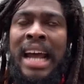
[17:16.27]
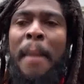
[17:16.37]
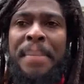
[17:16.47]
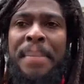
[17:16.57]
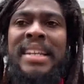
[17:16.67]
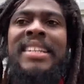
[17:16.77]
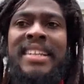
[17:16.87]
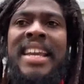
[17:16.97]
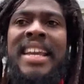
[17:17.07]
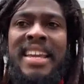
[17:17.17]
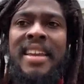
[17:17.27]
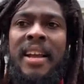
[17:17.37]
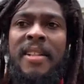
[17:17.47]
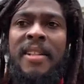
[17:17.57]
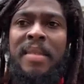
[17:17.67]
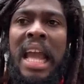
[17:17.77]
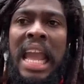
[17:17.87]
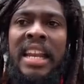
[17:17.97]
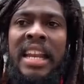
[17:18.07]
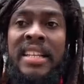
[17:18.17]
happened in Haiti
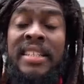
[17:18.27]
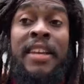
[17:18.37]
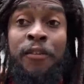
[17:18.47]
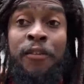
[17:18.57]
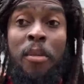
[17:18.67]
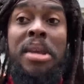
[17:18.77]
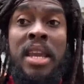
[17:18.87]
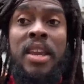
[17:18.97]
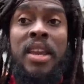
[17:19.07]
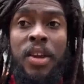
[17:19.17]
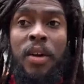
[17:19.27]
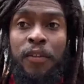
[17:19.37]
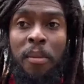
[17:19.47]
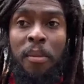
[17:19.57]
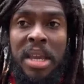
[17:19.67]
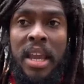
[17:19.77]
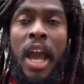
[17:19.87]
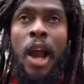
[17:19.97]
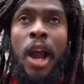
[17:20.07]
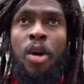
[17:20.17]
and this day. For me, for
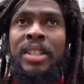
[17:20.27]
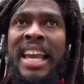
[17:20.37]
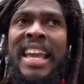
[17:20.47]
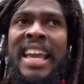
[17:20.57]
me, because